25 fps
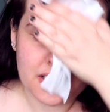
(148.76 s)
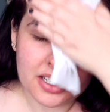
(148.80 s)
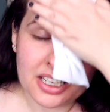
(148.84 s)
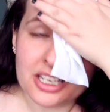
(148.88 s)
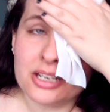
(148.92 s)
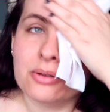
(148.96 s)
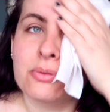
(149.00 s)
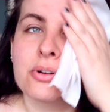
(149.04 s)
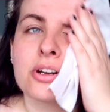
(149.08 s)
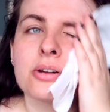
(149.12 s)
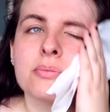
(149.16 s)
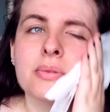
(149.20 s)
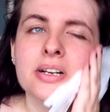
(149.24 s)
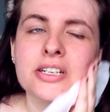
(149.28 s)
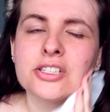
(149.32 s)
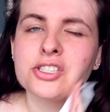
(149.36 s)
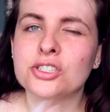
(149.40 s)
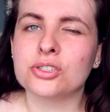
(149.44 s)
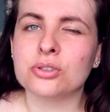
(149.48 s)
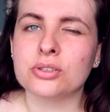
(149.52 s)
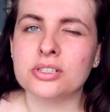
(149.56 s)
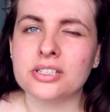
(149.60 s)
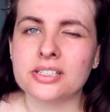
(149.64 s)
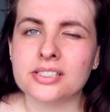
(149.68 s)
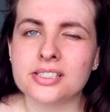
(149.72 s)
you want to make
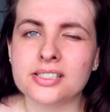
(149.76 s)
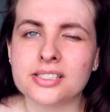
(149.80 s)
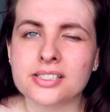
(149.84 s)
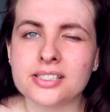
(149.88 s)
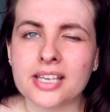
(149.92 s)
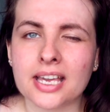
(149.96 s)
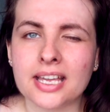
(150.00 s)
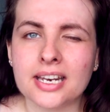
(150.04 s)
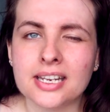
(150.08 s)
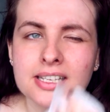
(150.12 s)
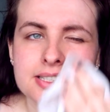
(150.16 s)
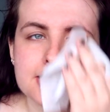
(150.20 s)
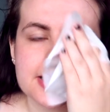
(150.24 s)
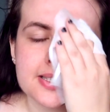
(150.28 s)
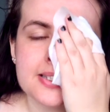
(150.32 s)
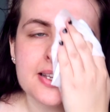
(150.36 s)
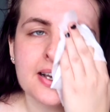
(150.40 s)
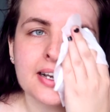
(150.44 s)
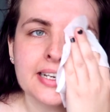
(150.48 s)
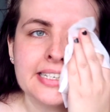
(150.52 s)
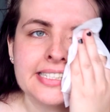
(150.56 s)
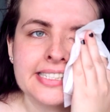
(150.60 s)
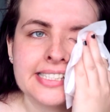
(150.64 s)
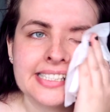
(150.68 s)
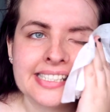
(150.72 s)
sure your skin is
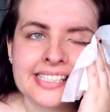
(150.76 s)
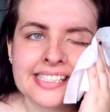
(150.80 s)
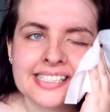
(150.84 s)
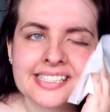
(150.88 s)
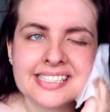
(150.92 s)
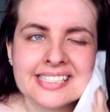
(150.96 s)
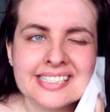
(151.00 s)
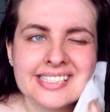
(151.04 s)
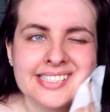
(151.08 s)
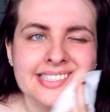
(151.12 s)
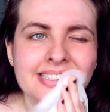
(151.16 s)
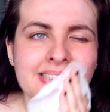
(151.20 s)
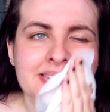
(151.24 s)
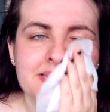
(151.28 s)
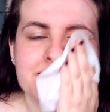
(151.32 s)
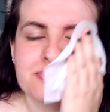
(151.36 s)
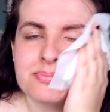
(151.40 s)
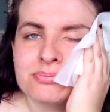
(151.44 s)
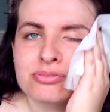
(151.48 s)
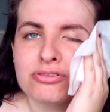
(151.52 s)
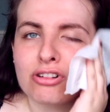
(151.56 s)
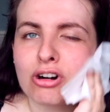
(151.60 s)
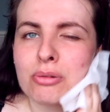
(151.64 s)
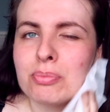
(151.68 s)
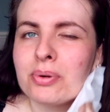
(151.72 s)
nice and
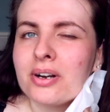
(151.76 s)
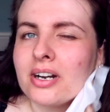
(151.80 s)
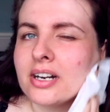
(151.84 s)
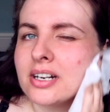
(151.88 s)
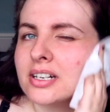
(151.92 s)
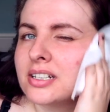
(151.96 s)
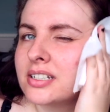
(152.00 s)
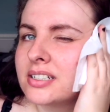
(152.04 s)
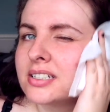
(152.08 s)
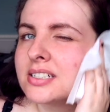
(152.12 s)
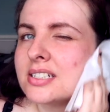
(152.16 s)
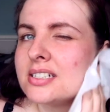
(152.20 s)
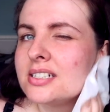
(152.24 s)
proper.